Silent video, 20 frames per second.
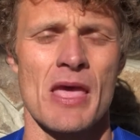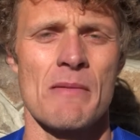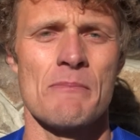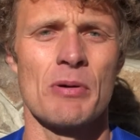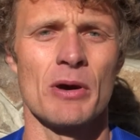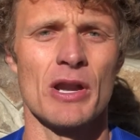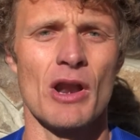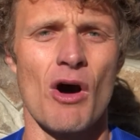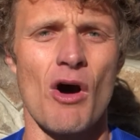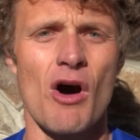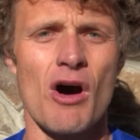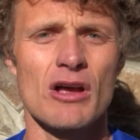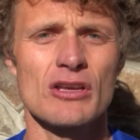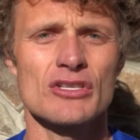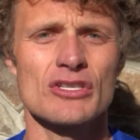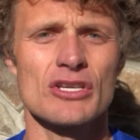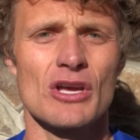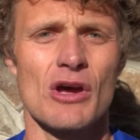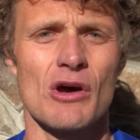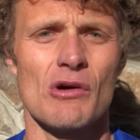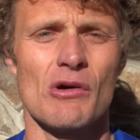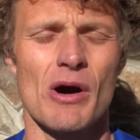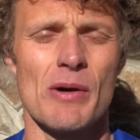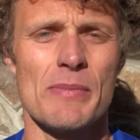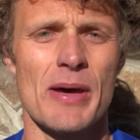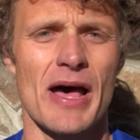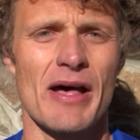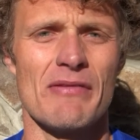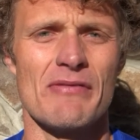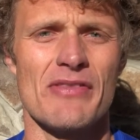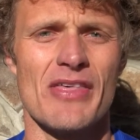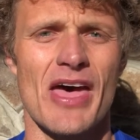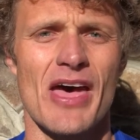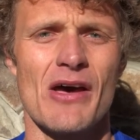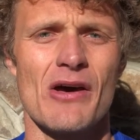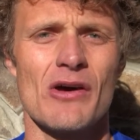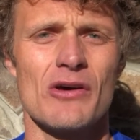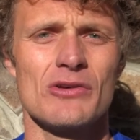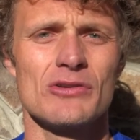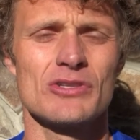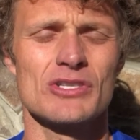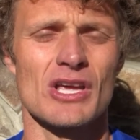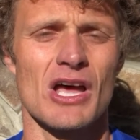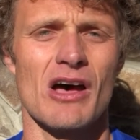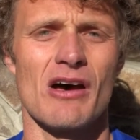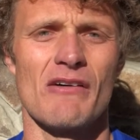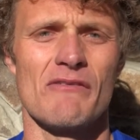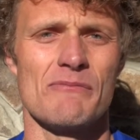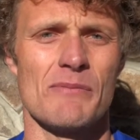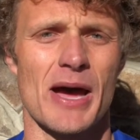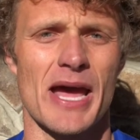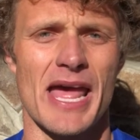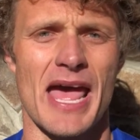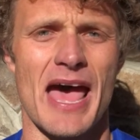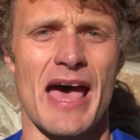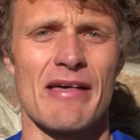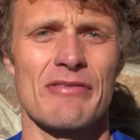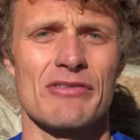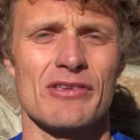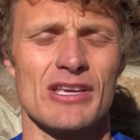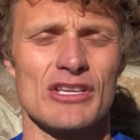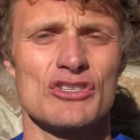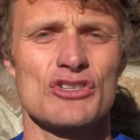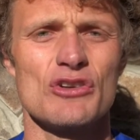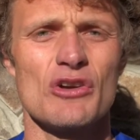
but also about those of my athletes.